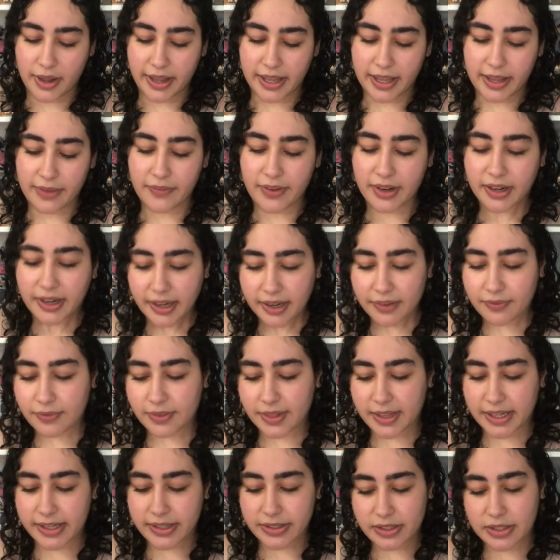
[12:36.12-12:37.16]
even if
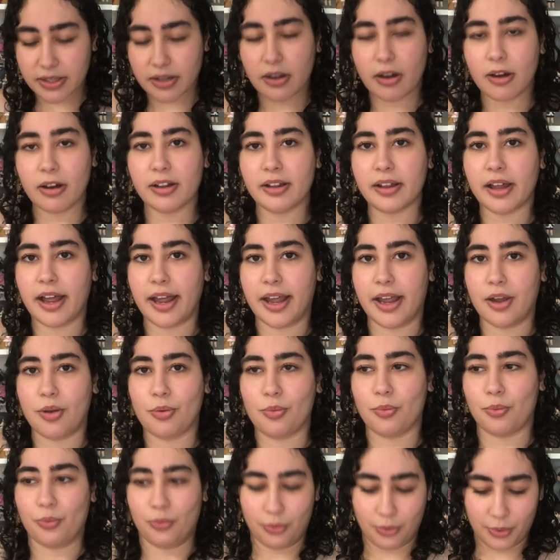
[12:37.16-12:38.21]
these are like
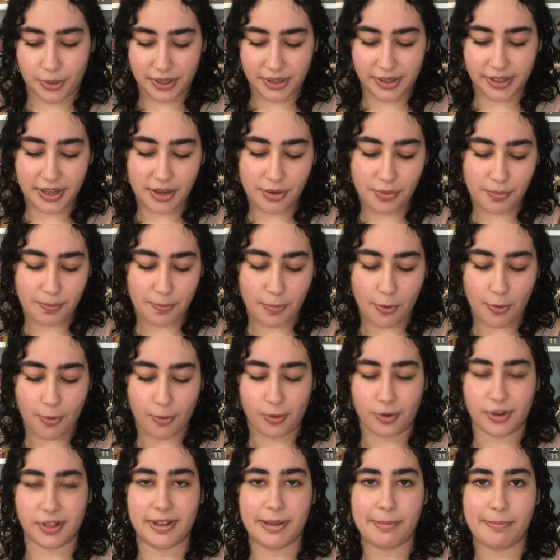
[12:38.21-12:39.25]
really
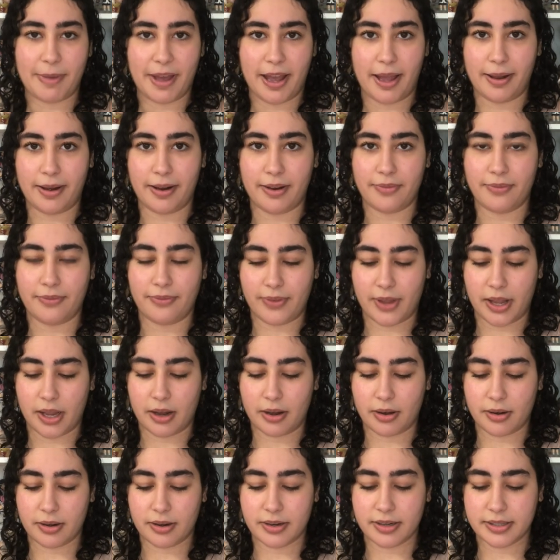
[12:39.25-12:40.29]
poorly painted
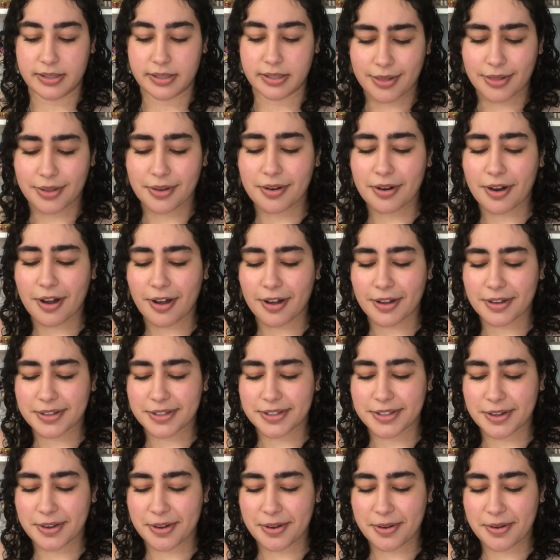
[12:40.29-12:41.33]
figures, they're
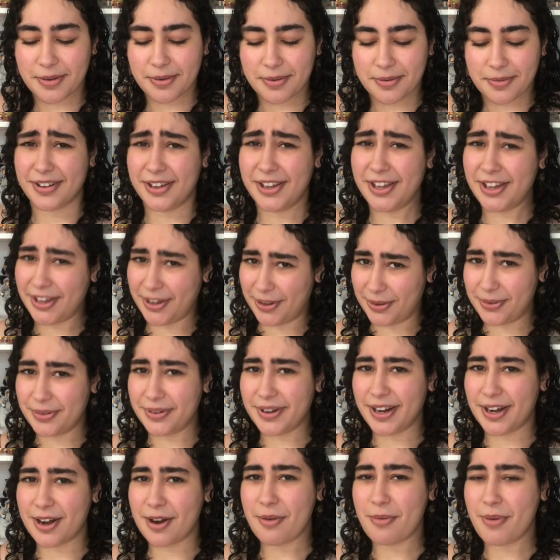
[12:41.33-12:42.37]
also cute
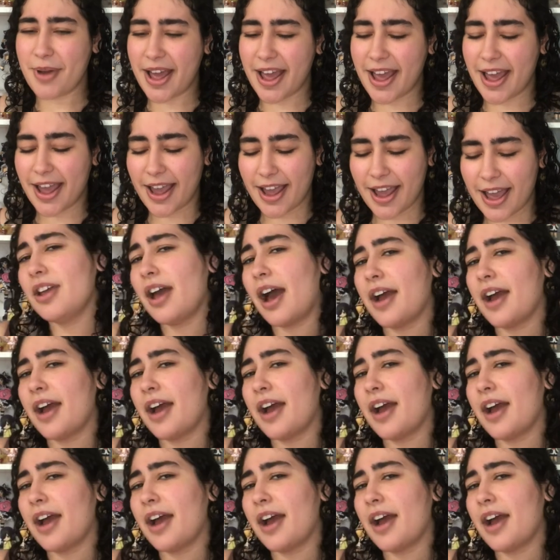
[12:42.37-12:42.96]
in a way.